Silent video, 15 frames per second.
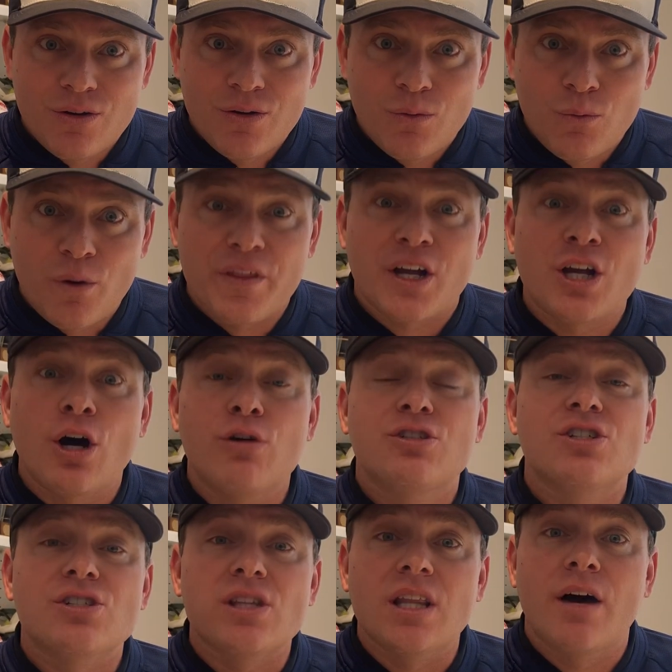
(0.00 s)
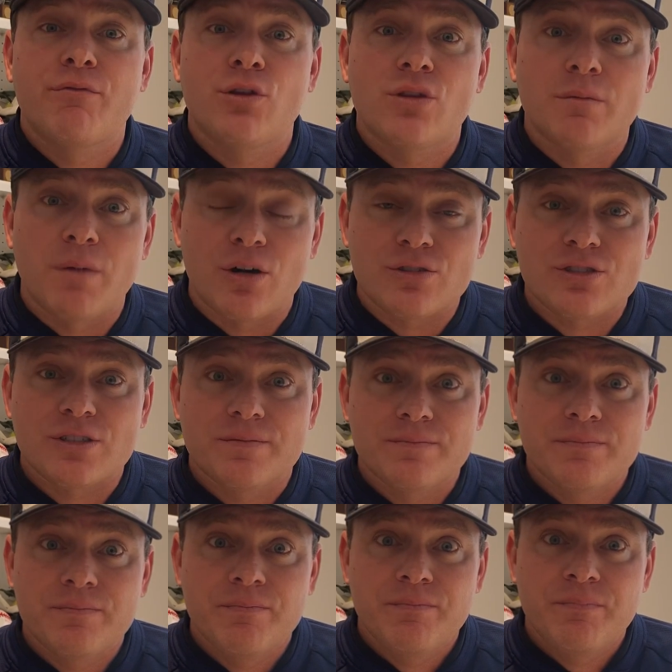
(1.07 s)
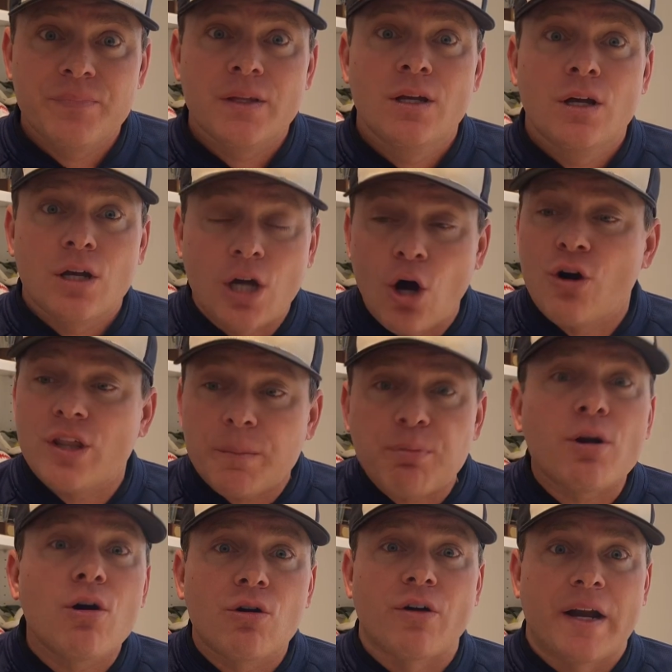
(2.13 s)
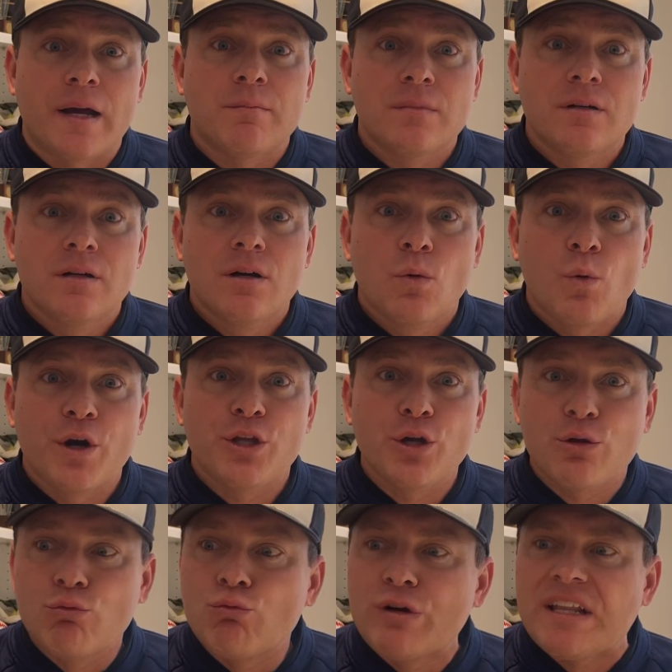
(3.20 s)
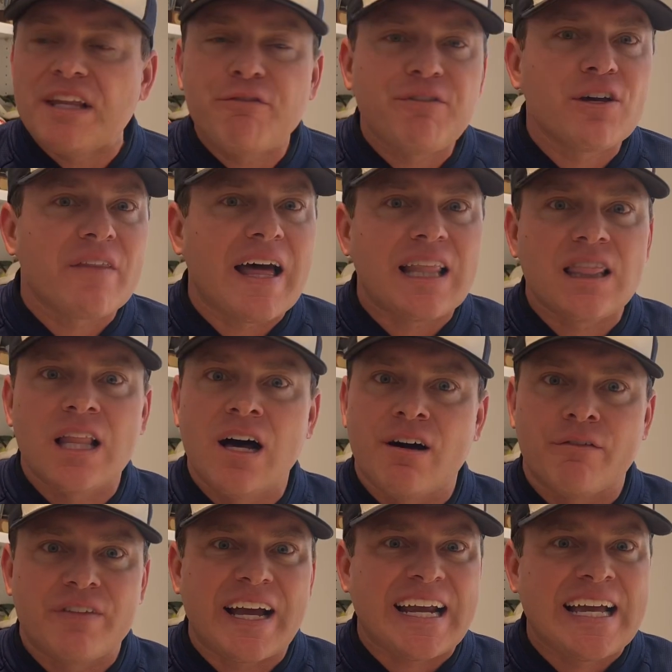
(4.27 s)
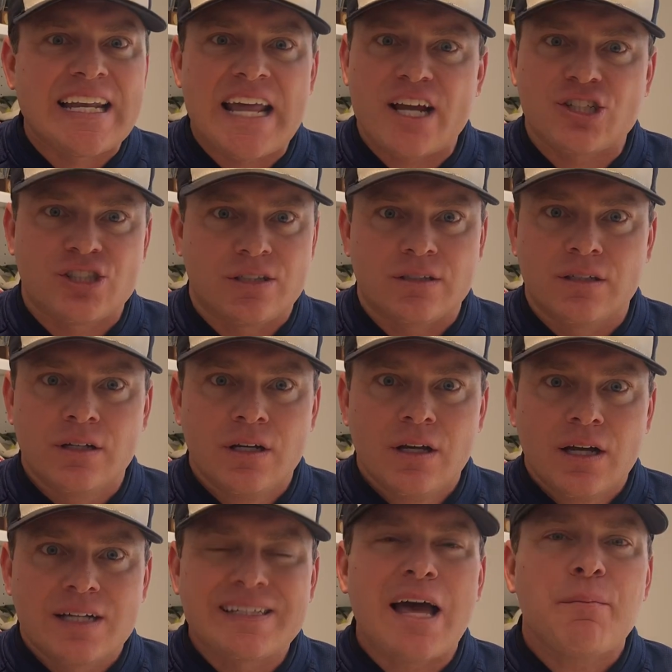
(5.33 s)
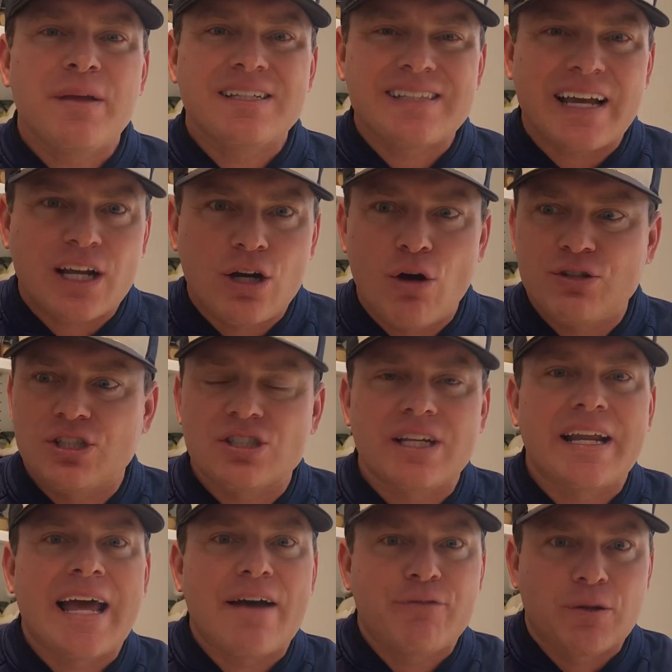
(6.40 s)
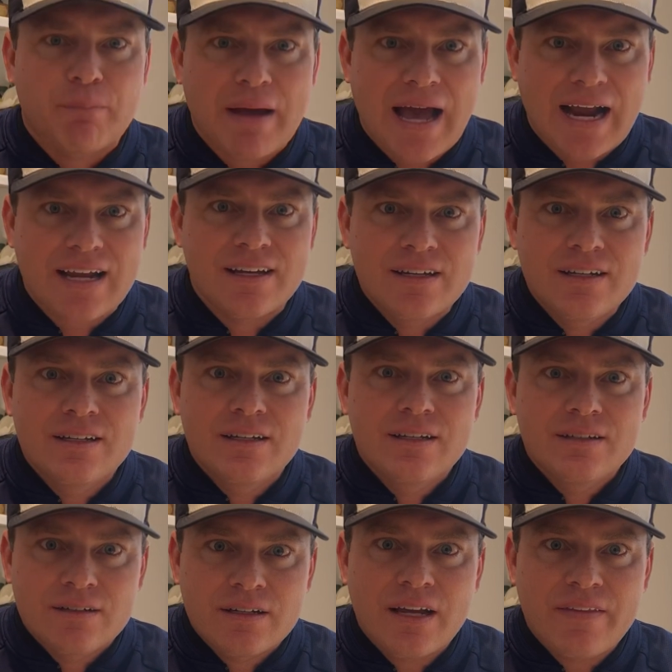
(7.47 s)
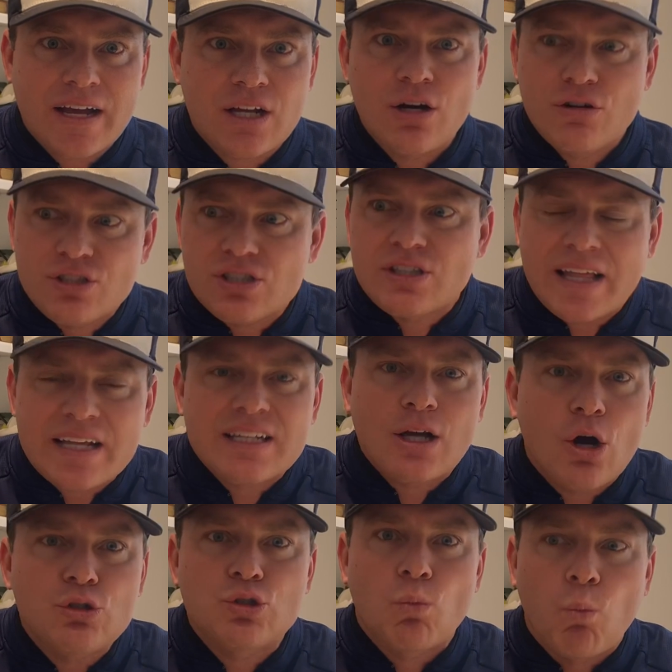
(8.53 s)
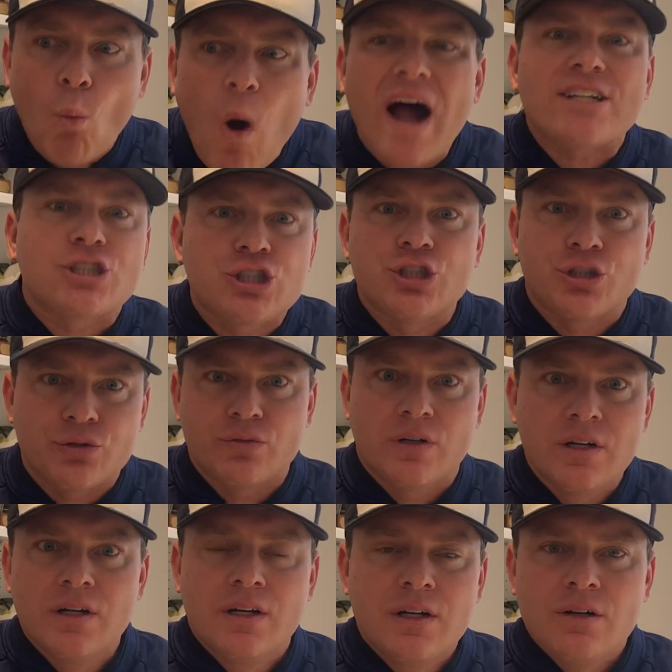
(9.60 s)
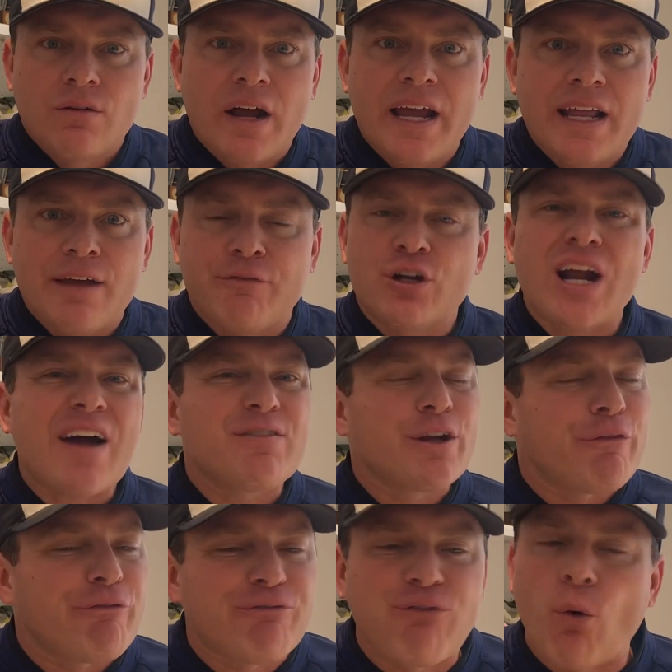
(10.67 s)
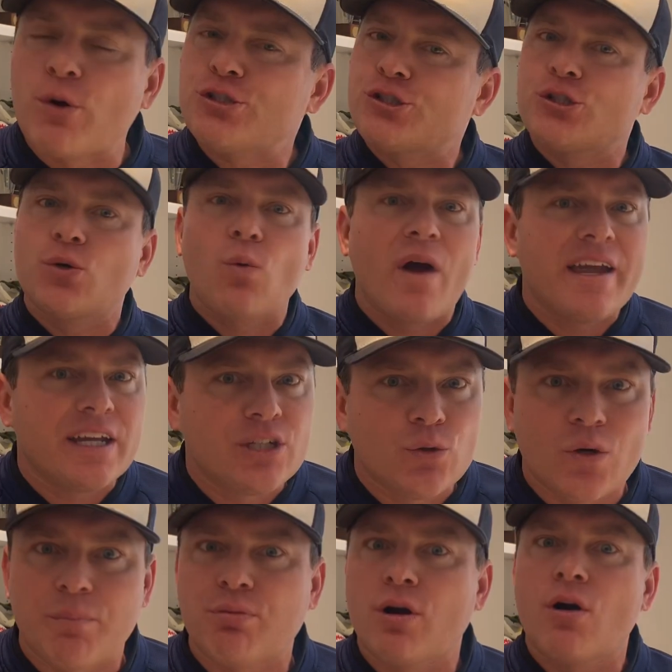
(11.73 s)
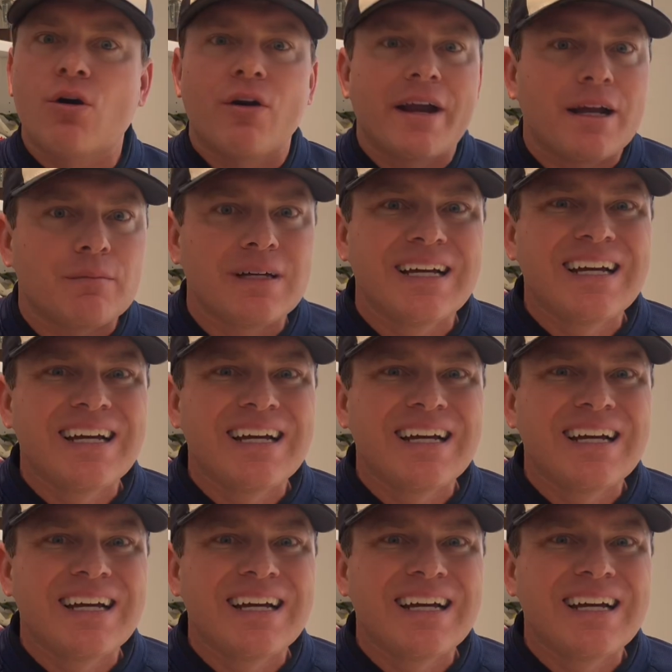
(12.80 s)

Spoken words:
where the coaches love you the most. Go to the program where you can really feel that love, that connection, because that means that coach is going to have your back. Okay, that coach wants you, right? If you're having to force your way into a program,